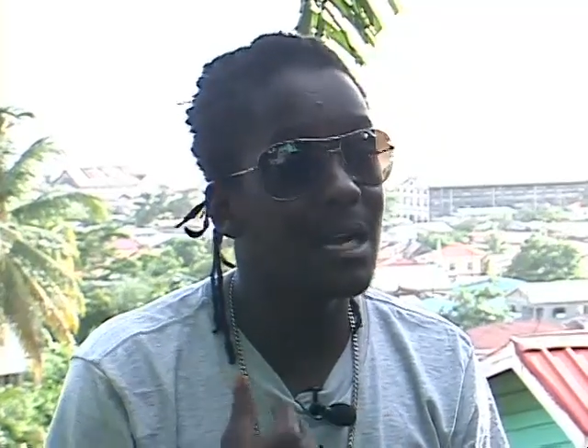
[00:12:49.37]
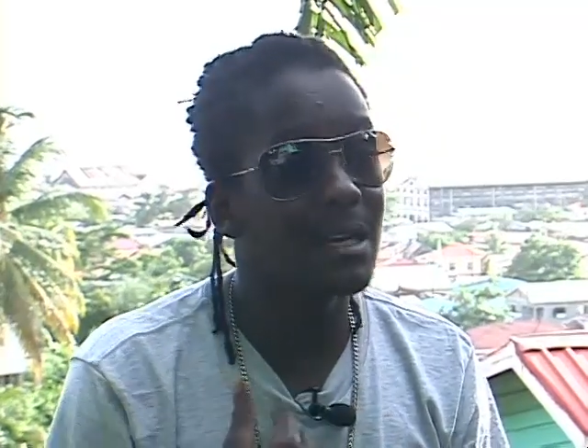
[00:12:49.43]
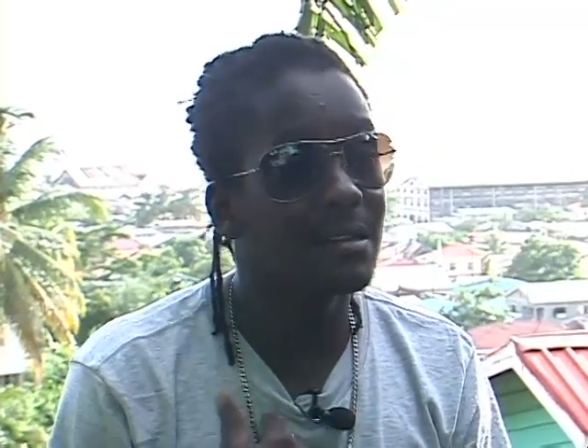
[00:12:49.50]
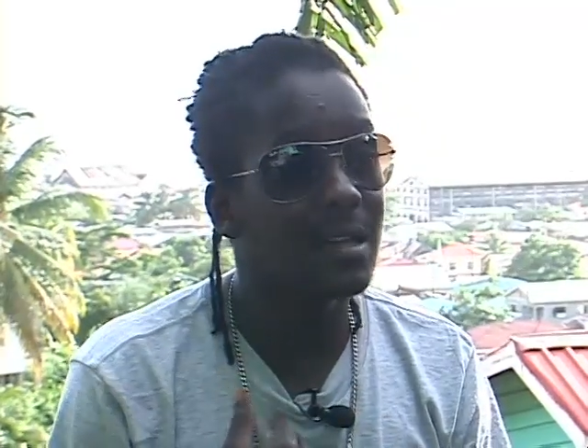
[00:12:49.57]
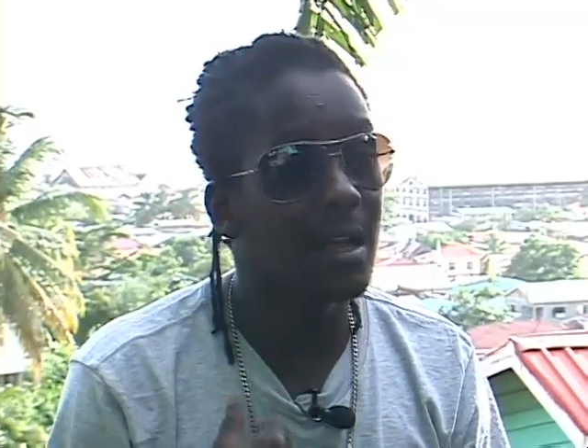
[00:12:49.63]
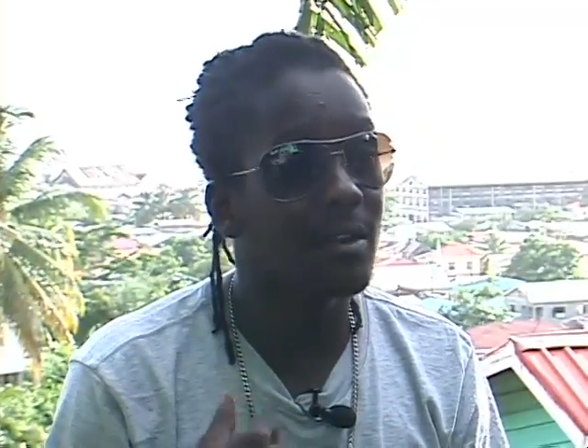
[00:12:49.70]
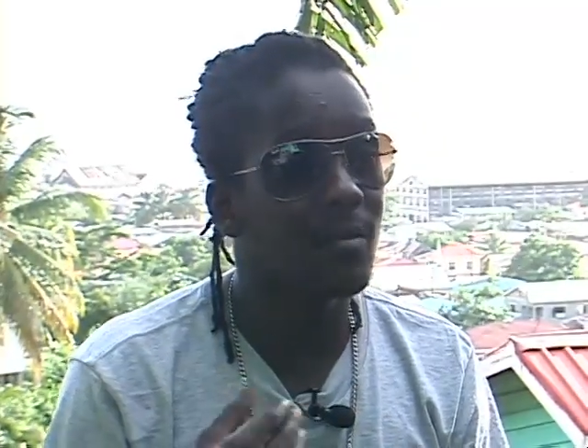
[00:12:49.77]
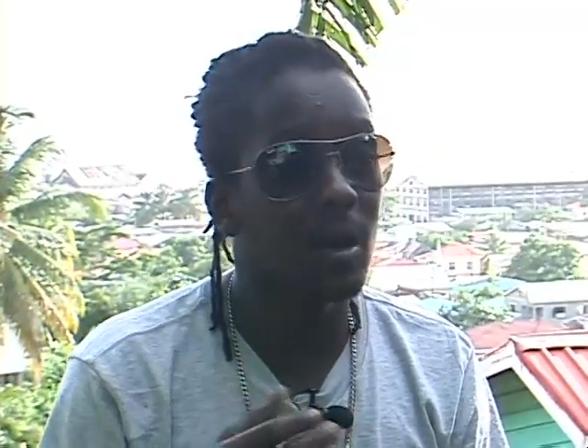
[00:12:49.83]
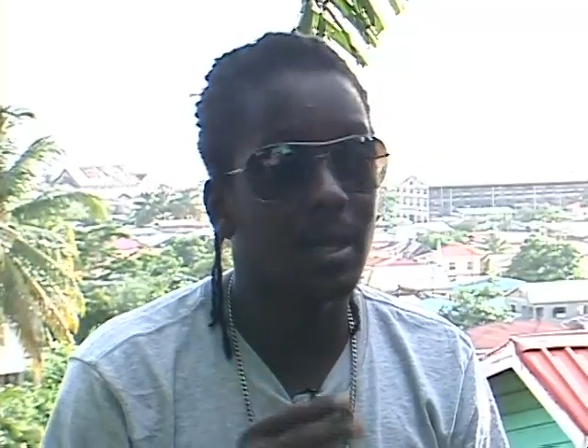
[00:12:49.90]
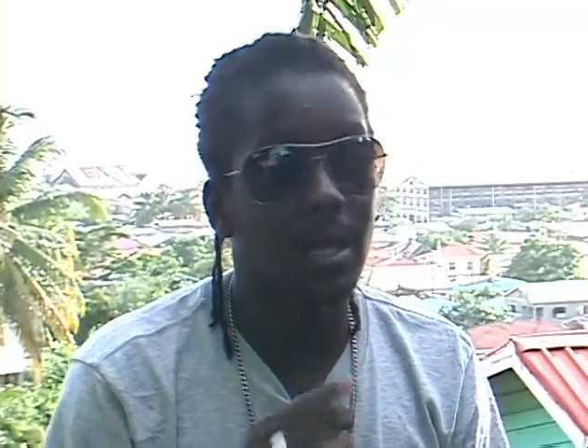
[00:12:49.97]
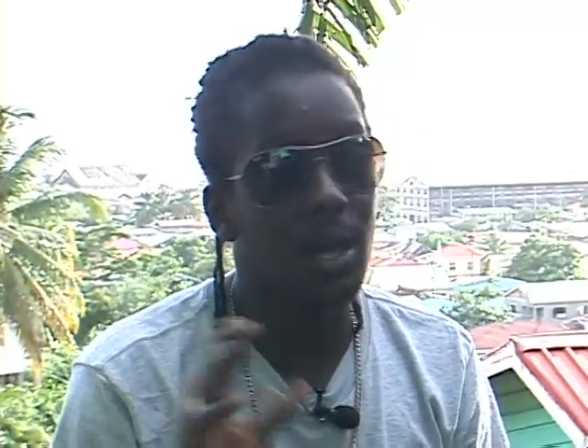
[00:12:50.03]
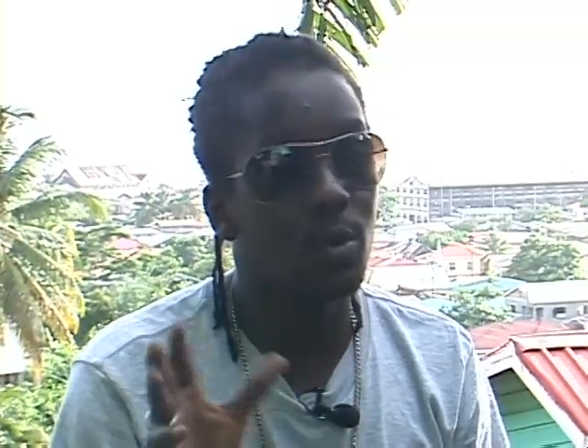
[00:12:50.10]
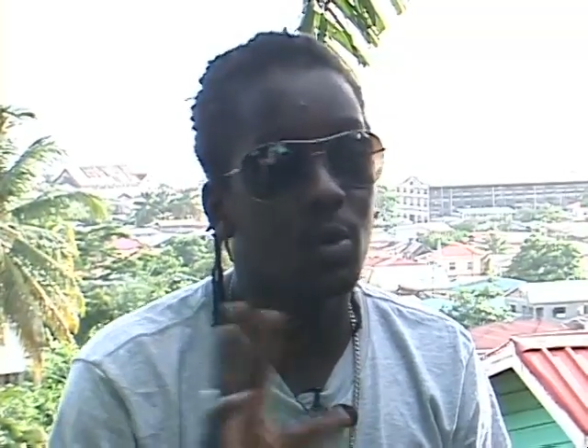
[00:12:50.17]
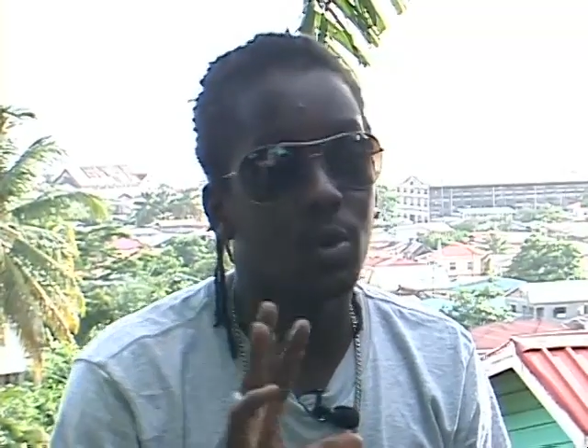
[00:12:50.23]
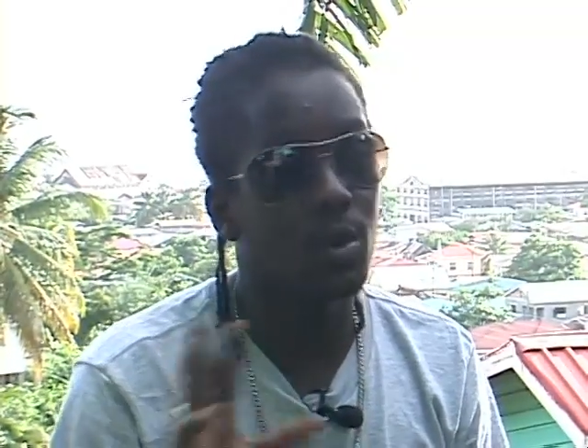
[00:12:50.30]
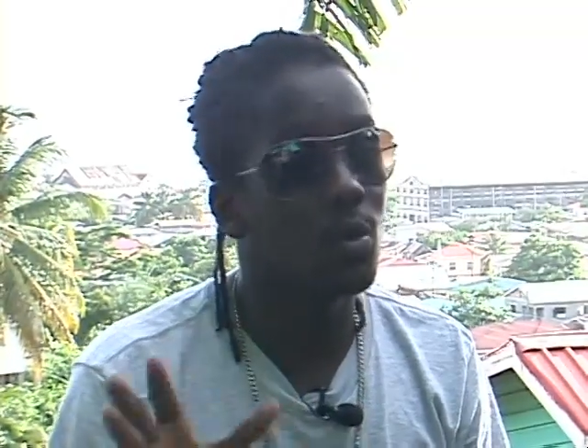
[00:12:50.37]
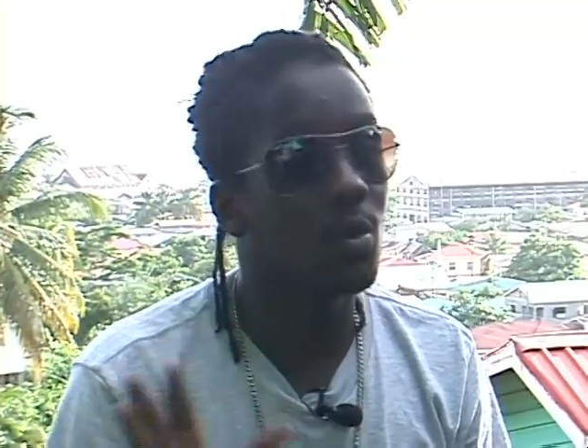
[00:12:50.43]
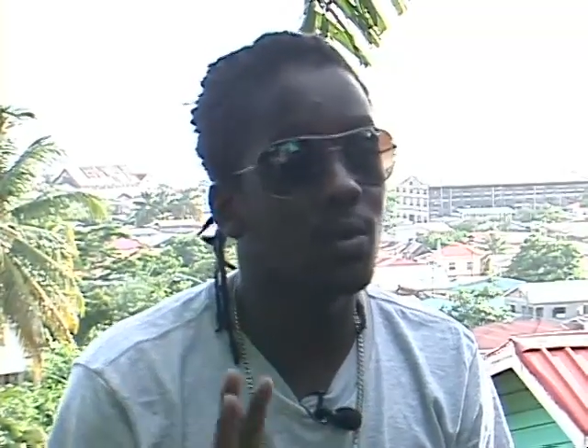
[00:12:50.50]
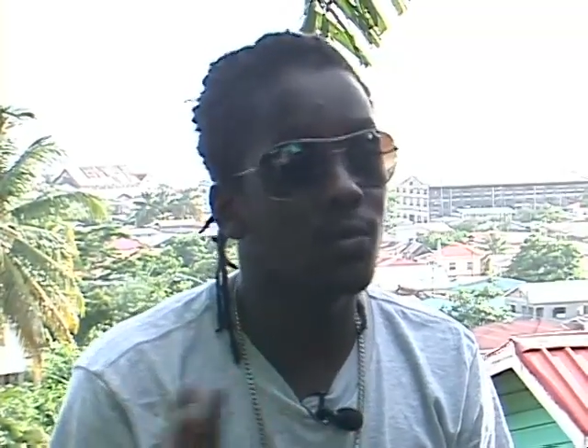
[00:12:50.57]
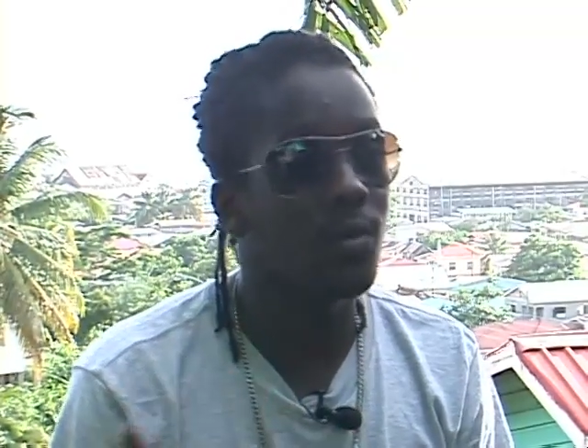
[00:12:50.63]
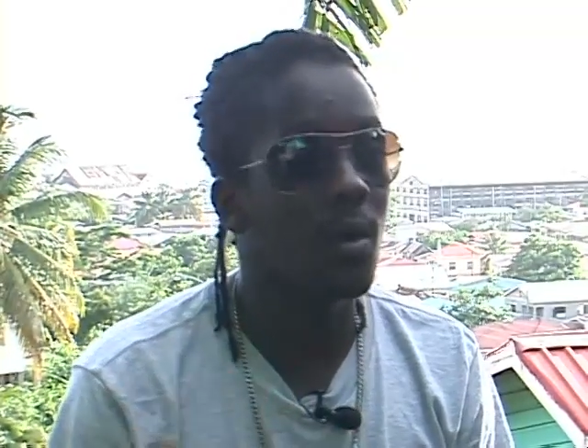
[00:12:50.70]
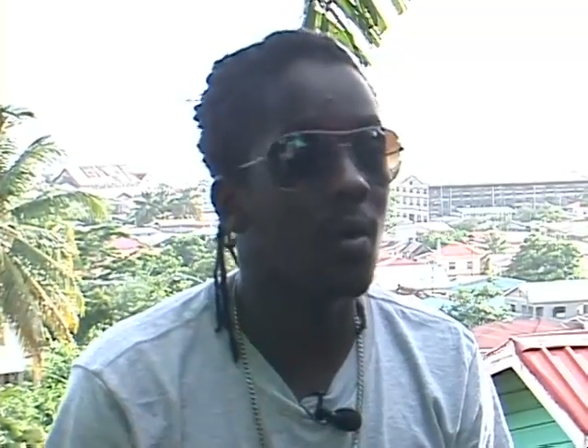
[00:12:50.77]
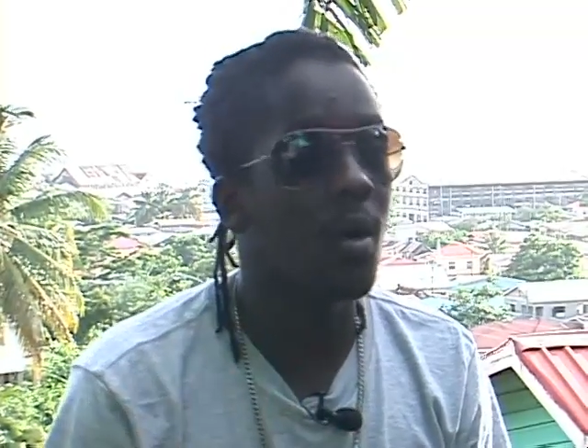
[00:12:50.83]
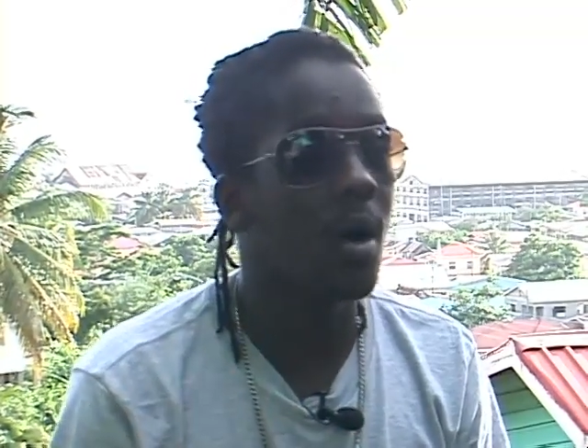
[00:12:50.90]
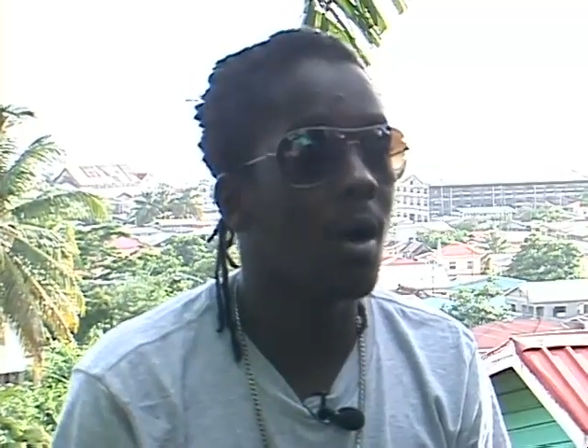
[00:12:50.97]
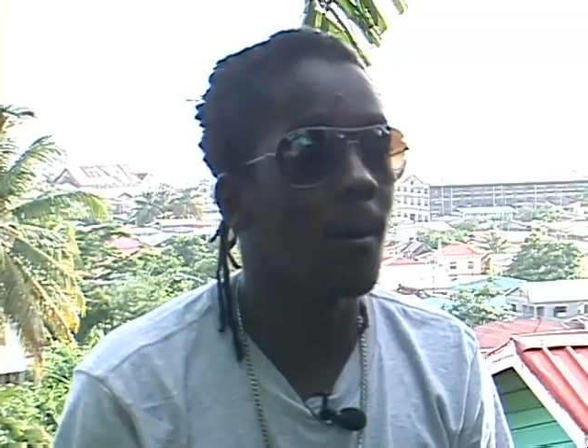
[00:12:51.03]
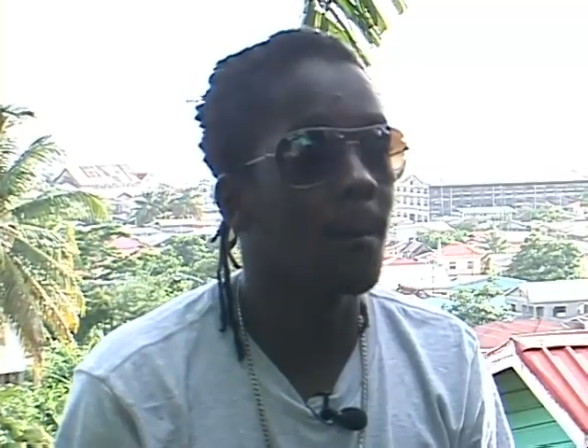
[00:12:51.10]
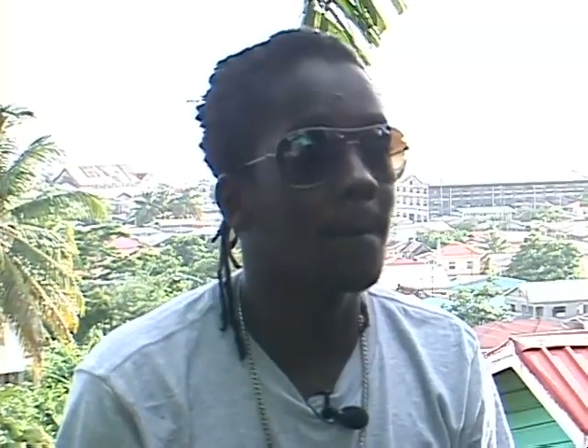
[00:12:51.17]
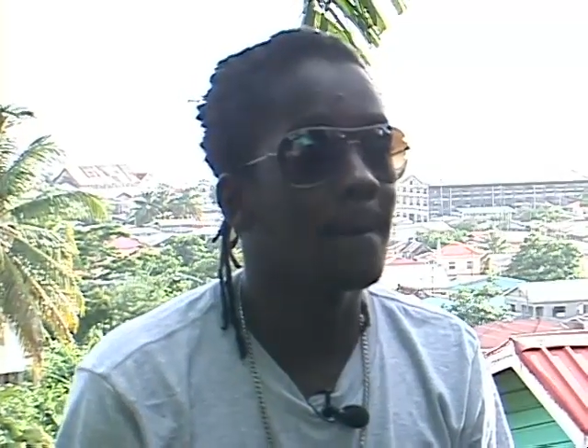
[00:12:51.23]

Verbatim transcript: myself, but I don't look for war.